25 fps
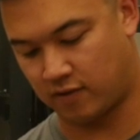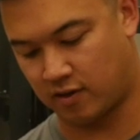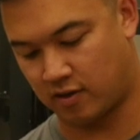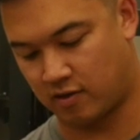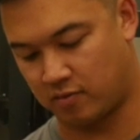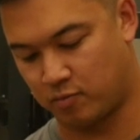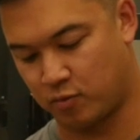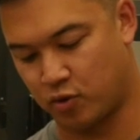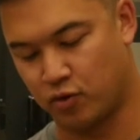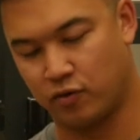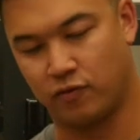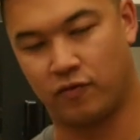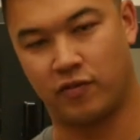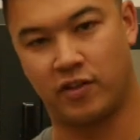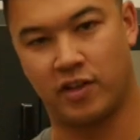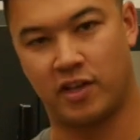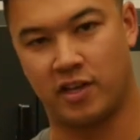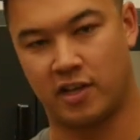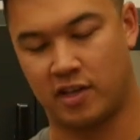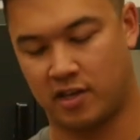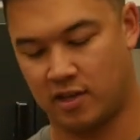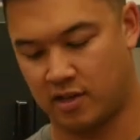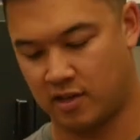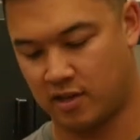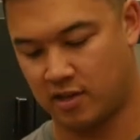I remove
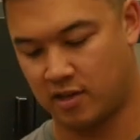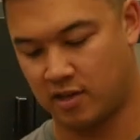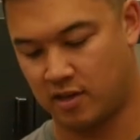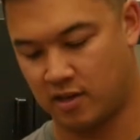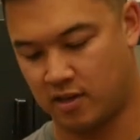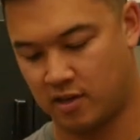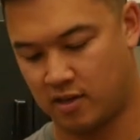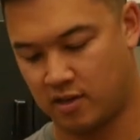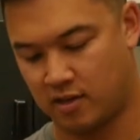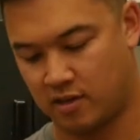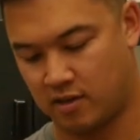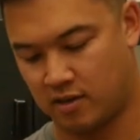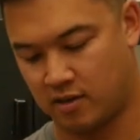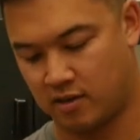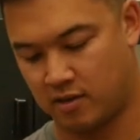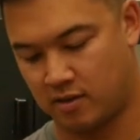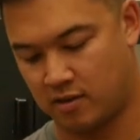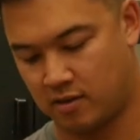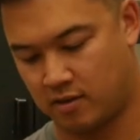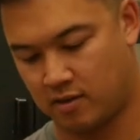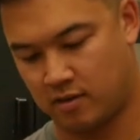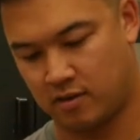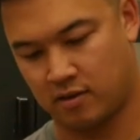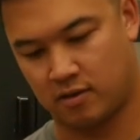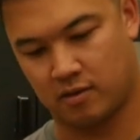the
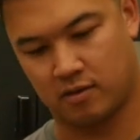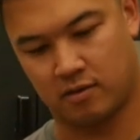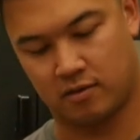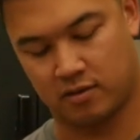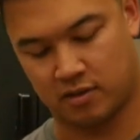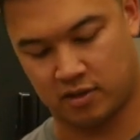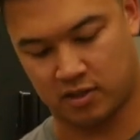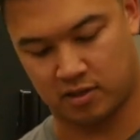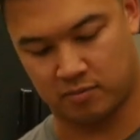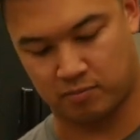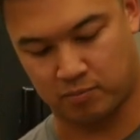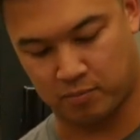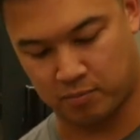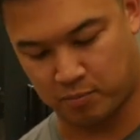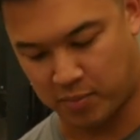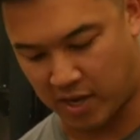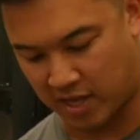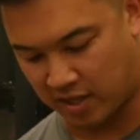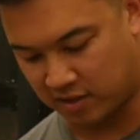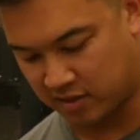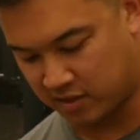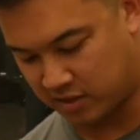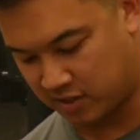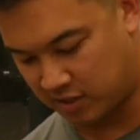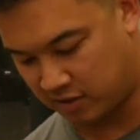just
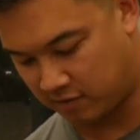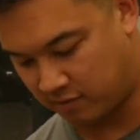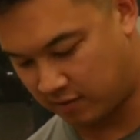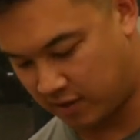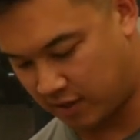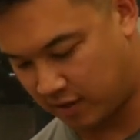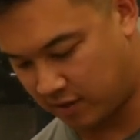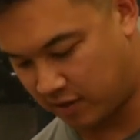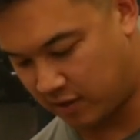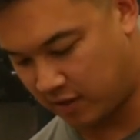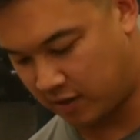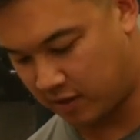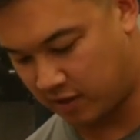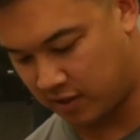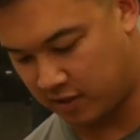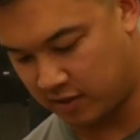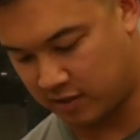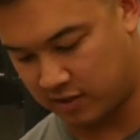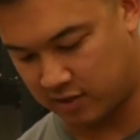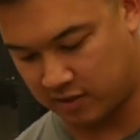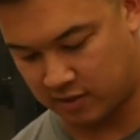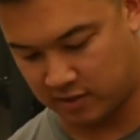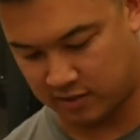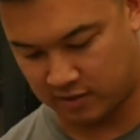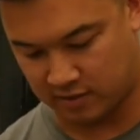balancing ring, I think it
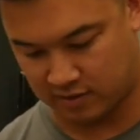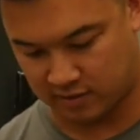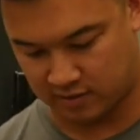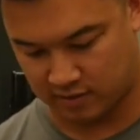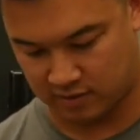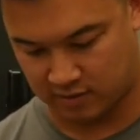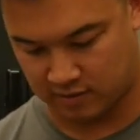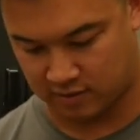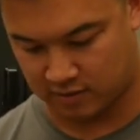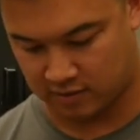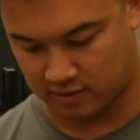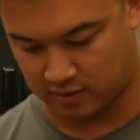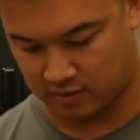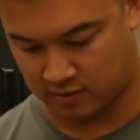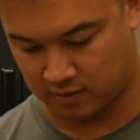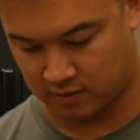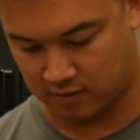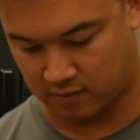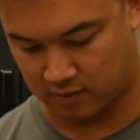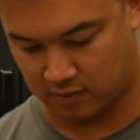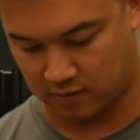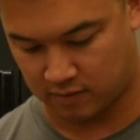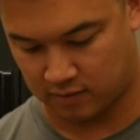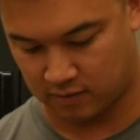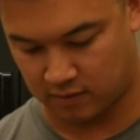is,
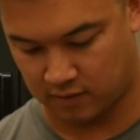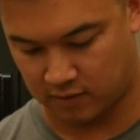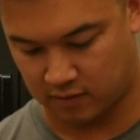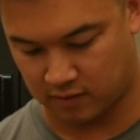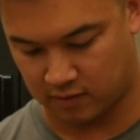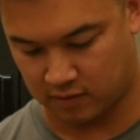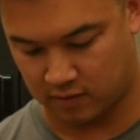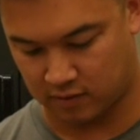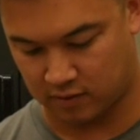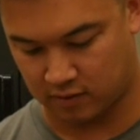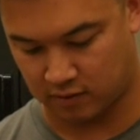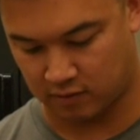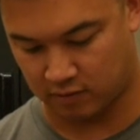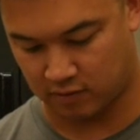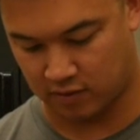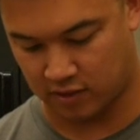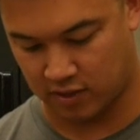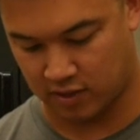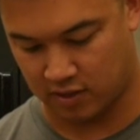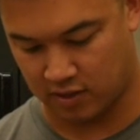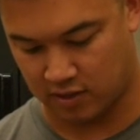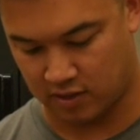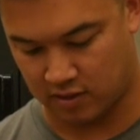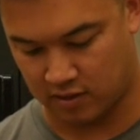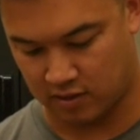install
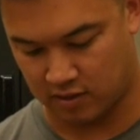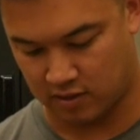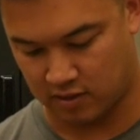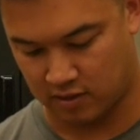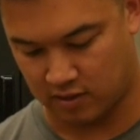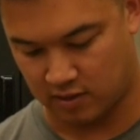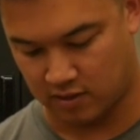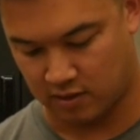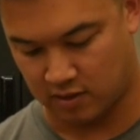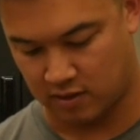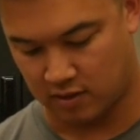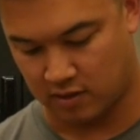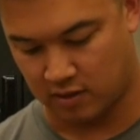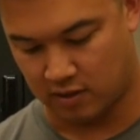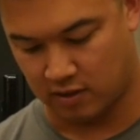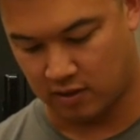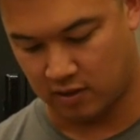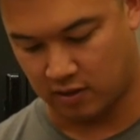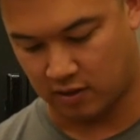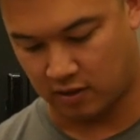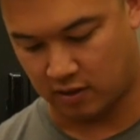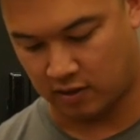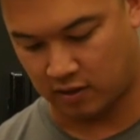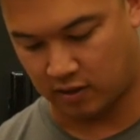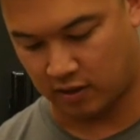the
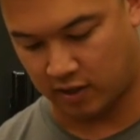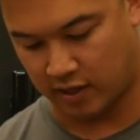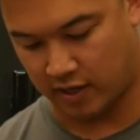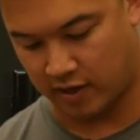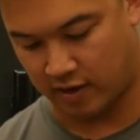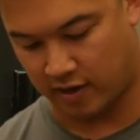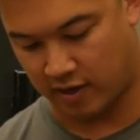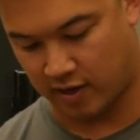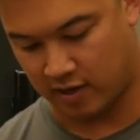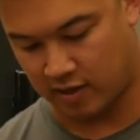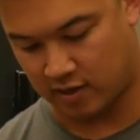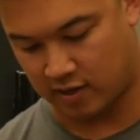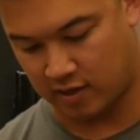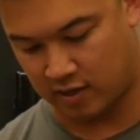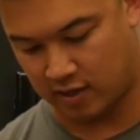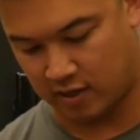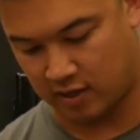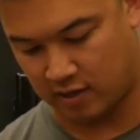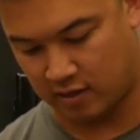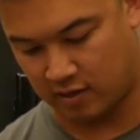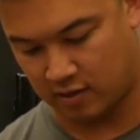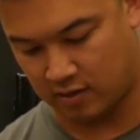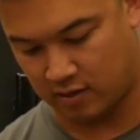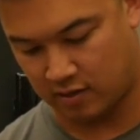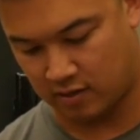clear
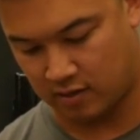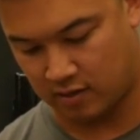ND.